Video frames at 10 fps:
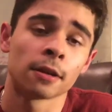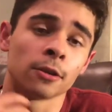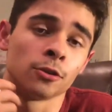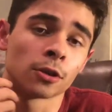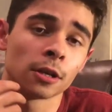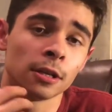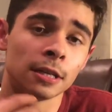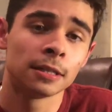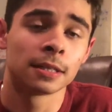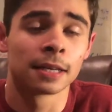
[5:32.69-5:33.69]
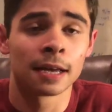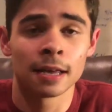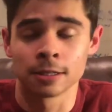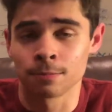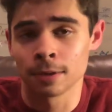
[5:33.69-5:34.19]
You're gonna need to get
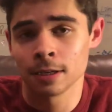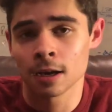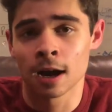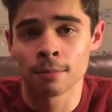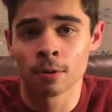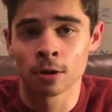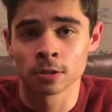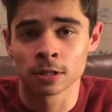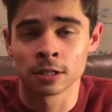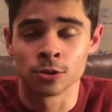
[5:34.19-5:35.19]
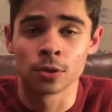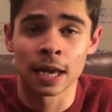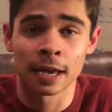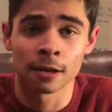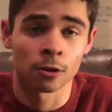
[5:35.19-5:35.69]
as many eyeballs as you
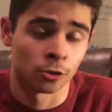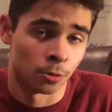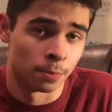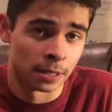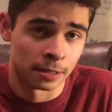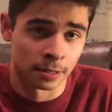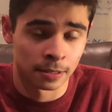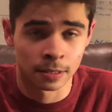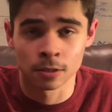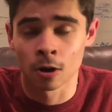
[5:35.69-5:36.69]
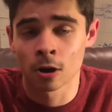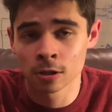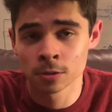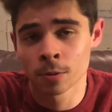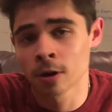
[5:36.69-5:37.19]
can on your business. It's the
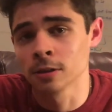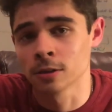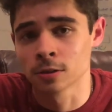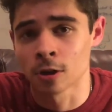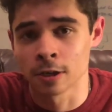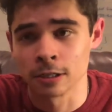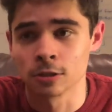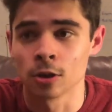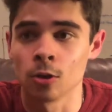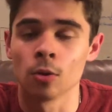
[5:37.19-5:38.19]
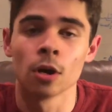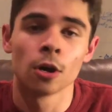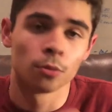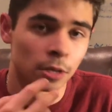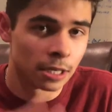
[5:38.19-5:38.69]
hardest part is starting, so
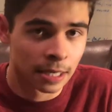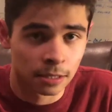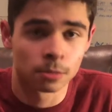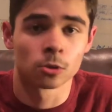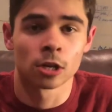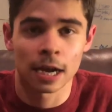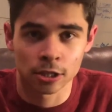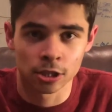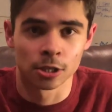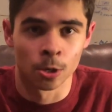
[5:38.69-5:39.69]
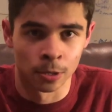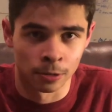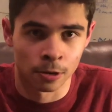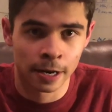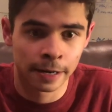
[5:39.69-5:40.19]
we need to get some traction going,
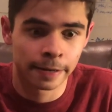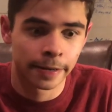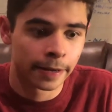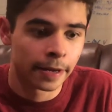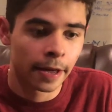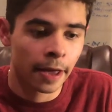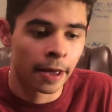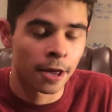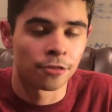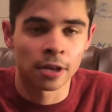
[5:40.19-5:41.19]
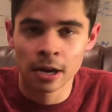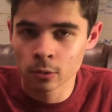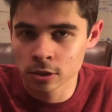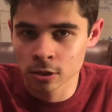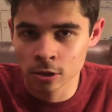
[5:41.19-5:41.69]
right? And then I
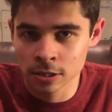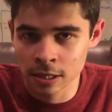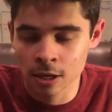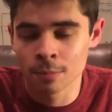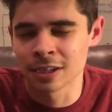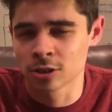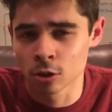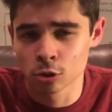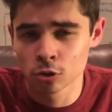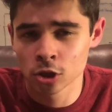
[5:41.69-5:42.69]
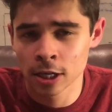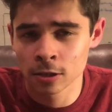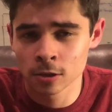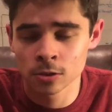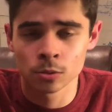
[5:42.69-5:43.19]
would start setting up my social
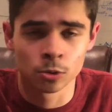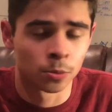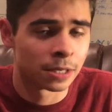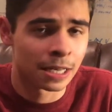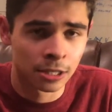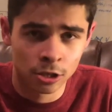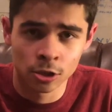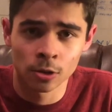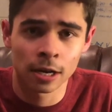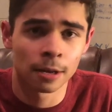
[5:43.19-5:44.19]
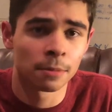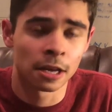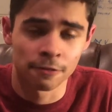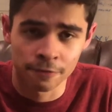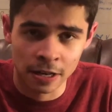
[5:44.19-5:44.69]
channels, which would be Instagram
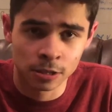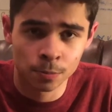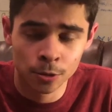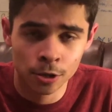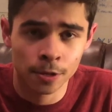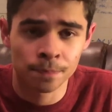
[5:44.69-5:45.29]
and Facebook.